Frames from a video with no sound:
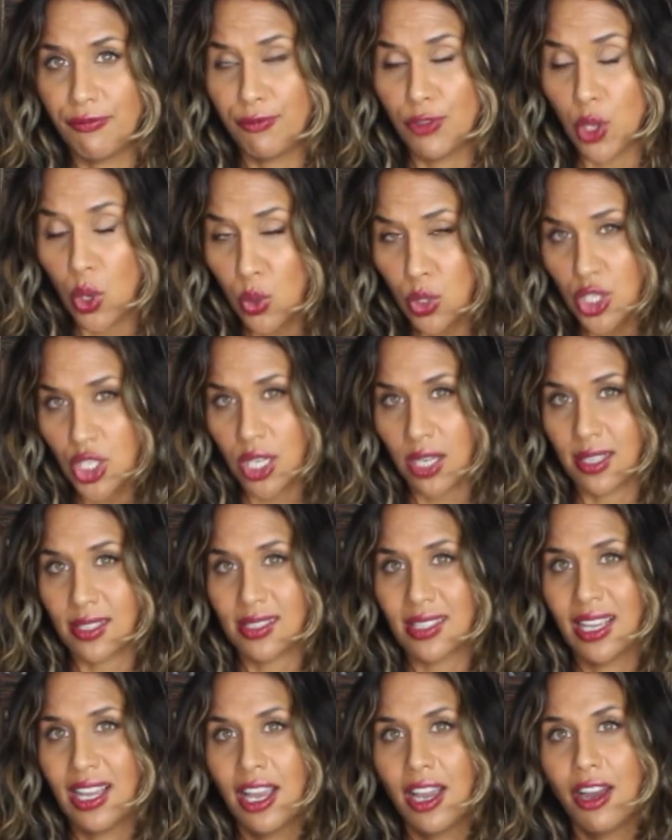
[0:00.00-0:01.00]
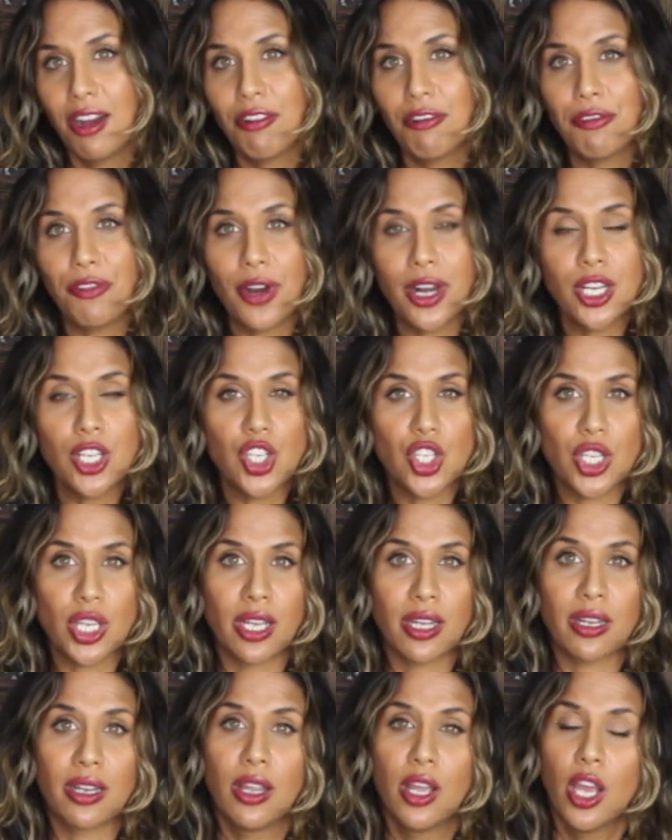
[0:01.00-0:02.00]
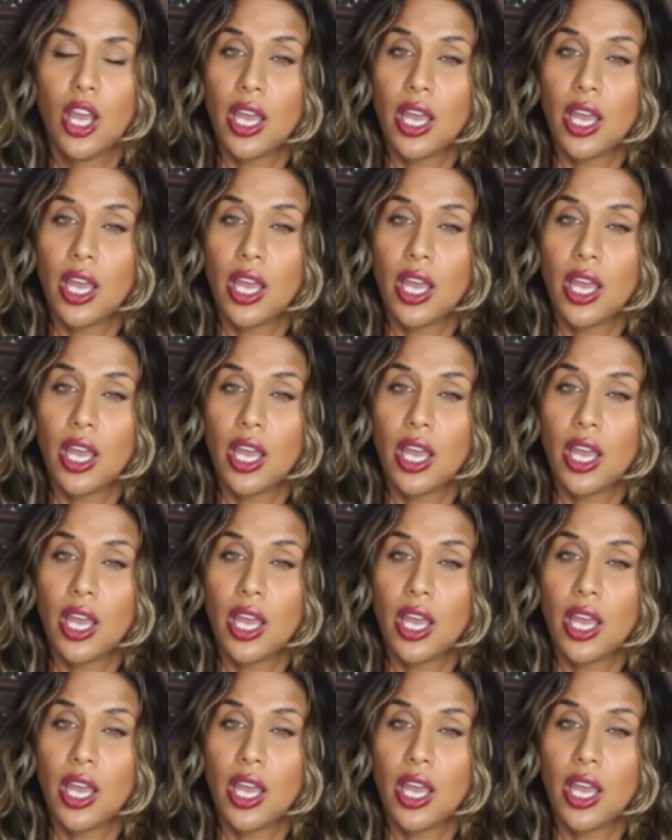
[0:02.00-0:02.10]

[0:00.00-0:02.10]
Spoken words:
doshas function